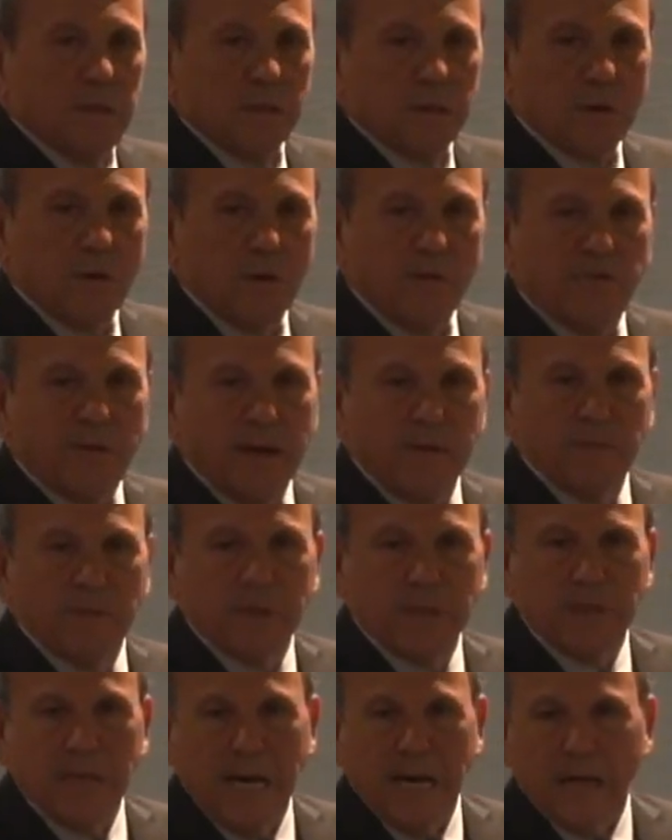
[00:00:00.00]
Thirty-five
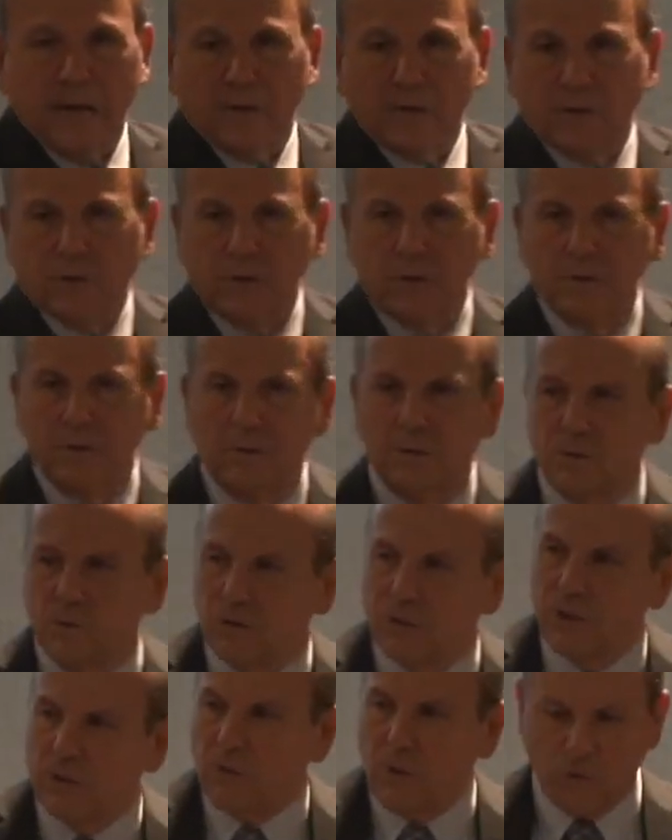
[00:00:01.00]
million dollars,
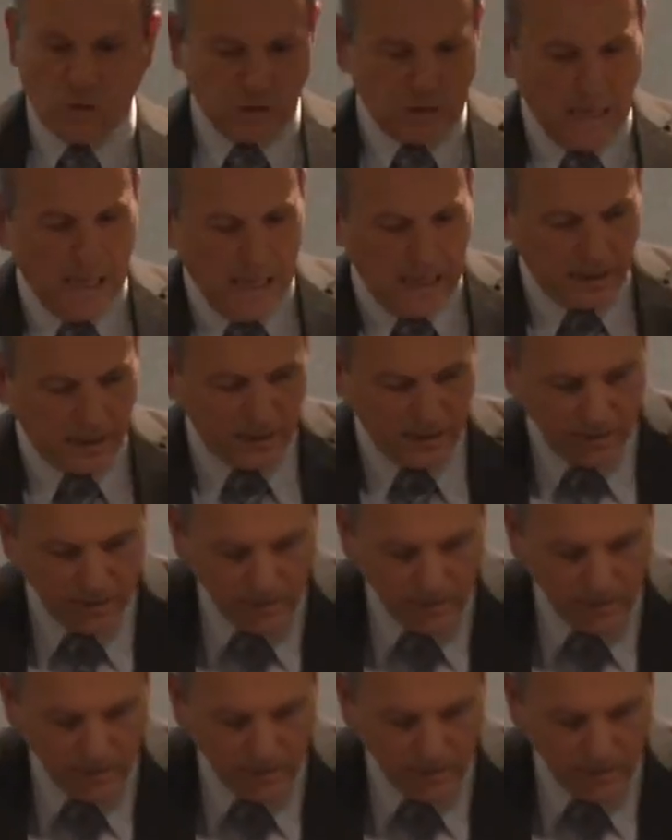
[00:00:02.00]
zero stock.